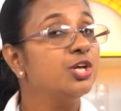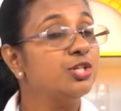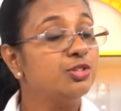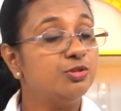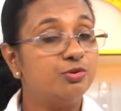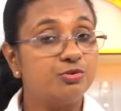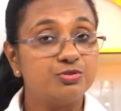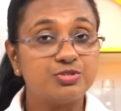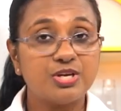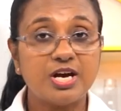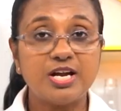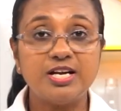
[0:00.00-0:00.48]

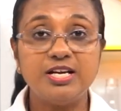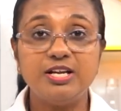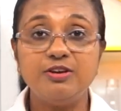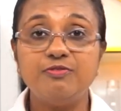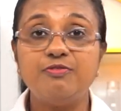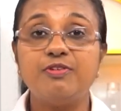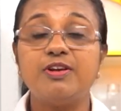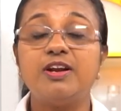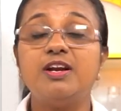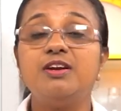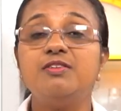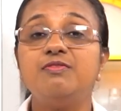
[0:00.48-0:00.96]
Those are
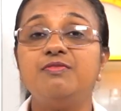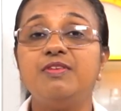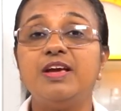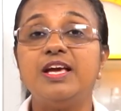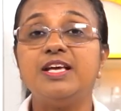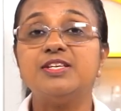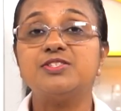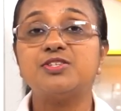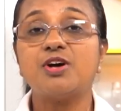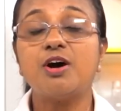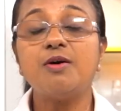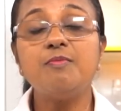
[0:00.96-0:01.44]
different
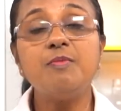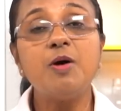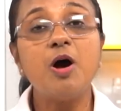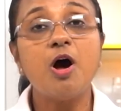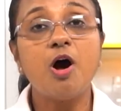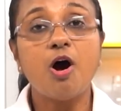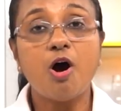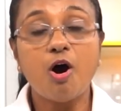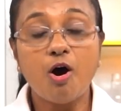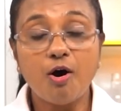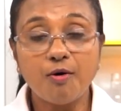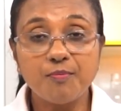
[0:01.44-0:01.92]
ways of
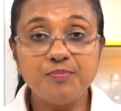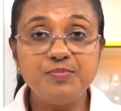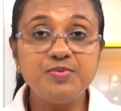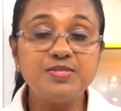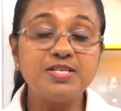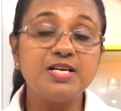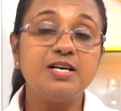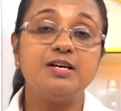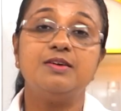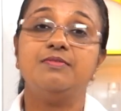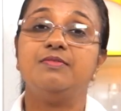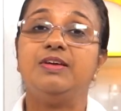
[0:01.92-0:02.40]

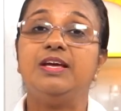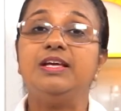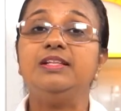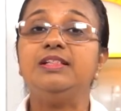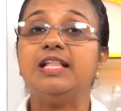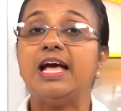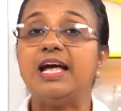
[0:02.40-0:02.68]
observing